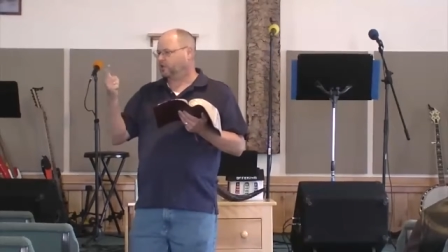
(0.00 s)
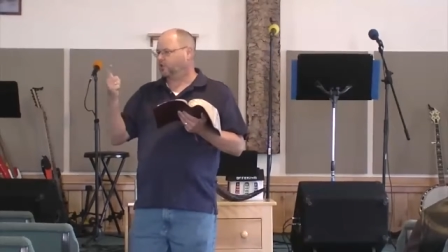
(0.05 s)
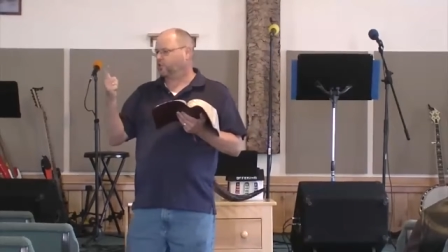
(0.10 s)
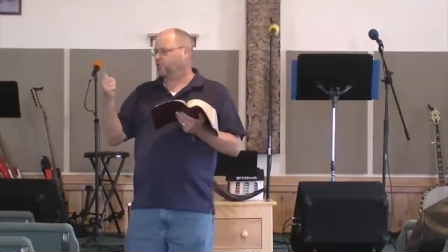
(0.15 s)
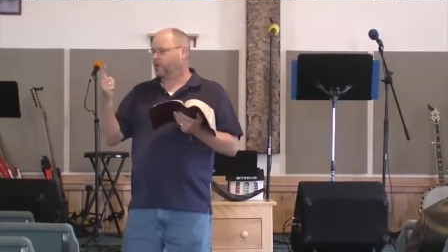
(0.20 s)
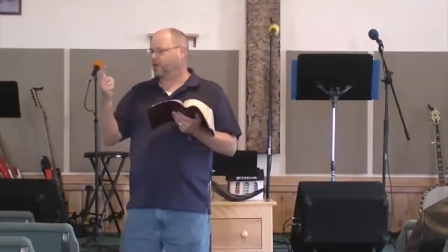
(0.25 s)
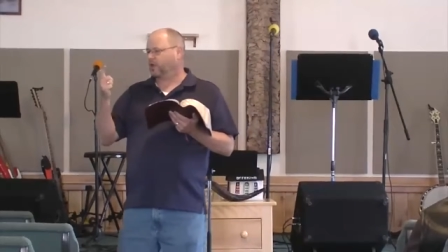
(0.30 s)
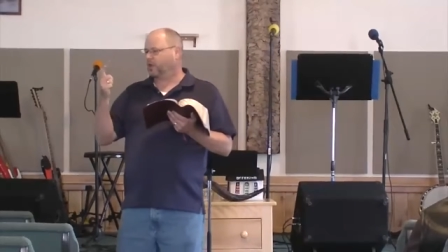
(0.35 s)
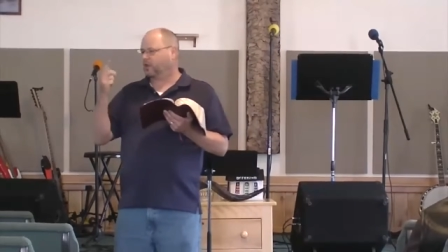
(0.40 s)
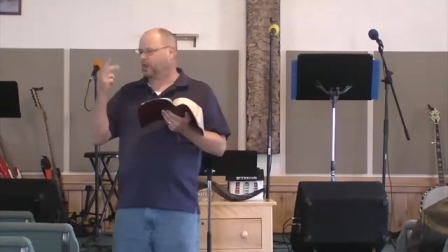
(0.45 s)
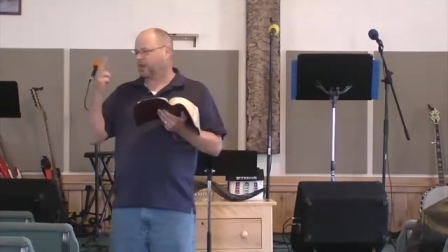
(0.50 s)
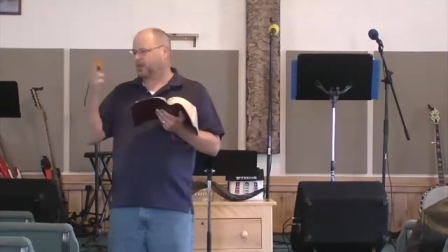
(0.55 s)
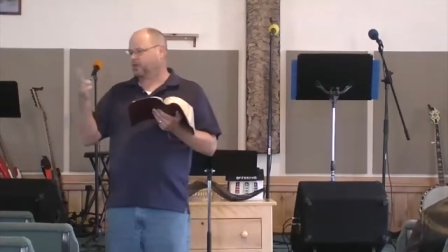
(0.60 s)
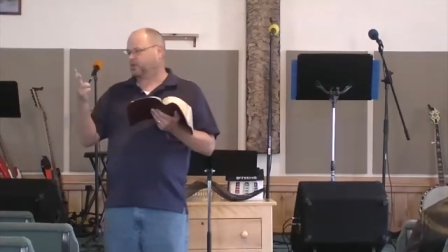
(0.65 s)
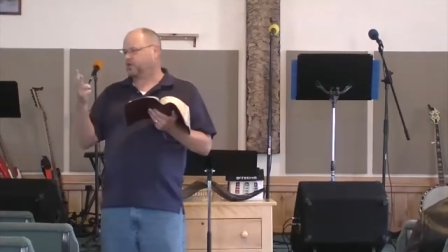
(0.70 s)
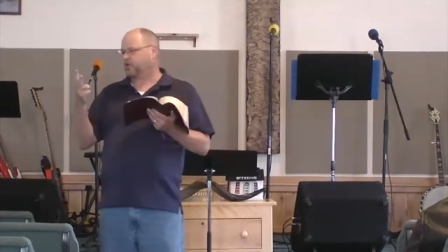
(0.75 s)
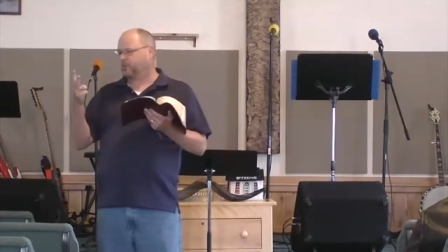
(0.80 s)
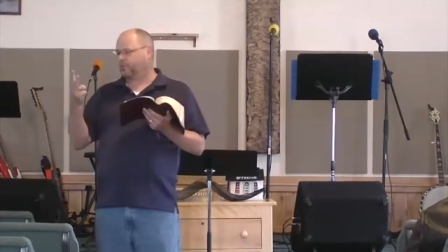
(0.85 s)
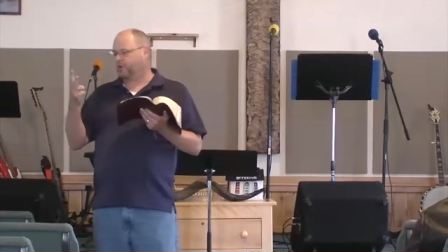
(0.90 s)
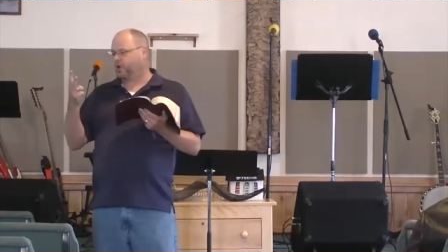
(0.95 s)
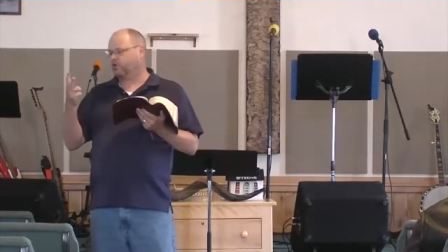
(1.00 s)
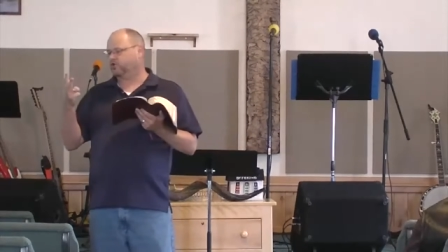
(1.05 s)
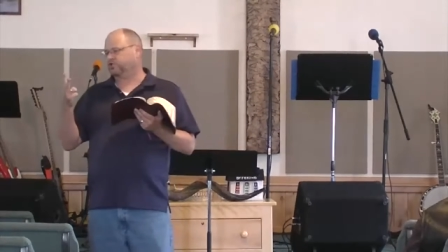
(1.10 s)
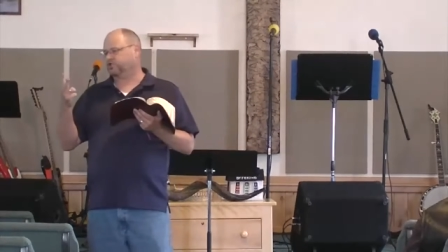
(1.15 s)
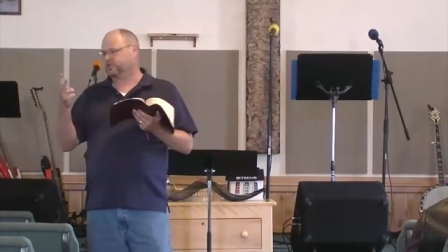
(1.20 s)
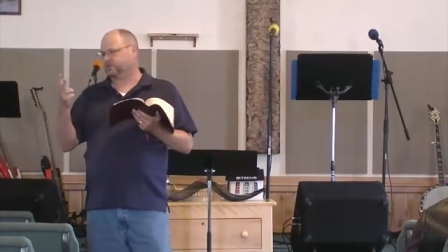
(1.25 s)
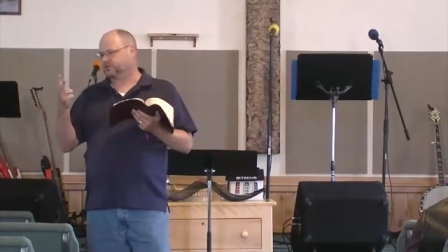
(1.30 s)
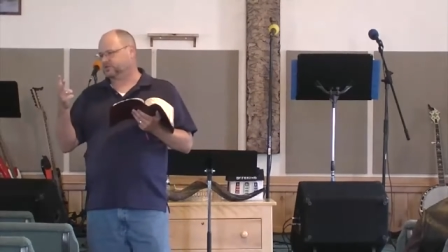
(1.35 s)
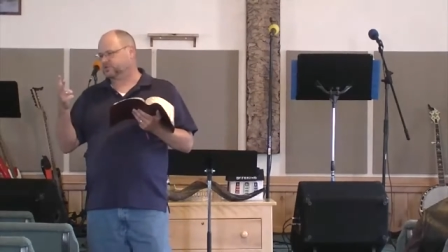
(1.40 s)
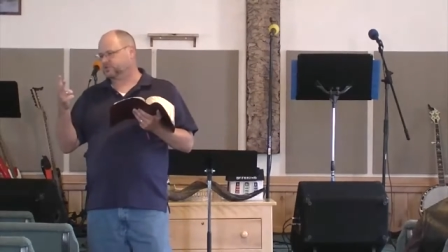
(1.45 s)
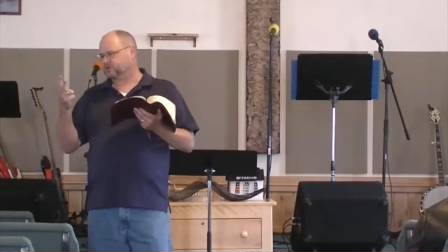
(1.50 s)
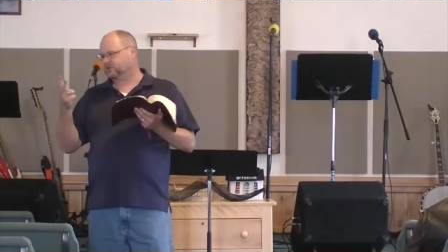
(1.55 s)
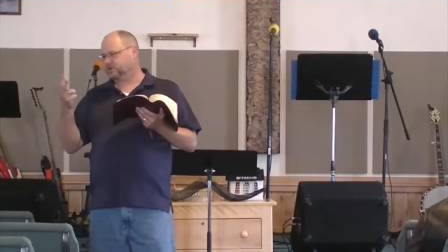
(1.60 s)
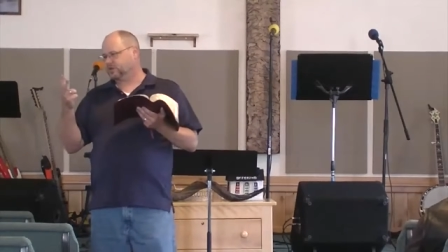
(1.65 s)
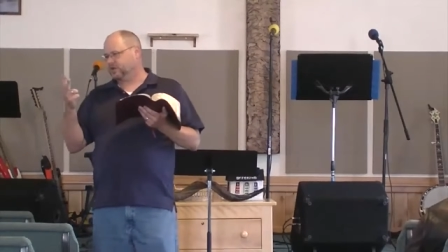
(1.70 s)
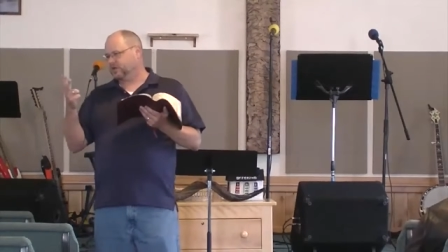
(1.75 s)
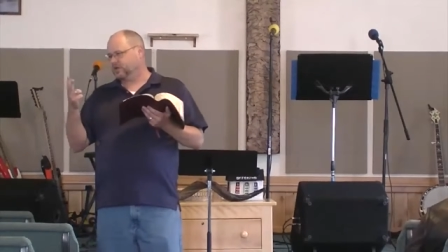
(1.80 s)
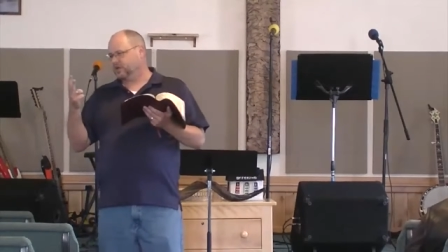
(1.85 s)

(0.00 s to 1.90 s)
your will, and your emotions.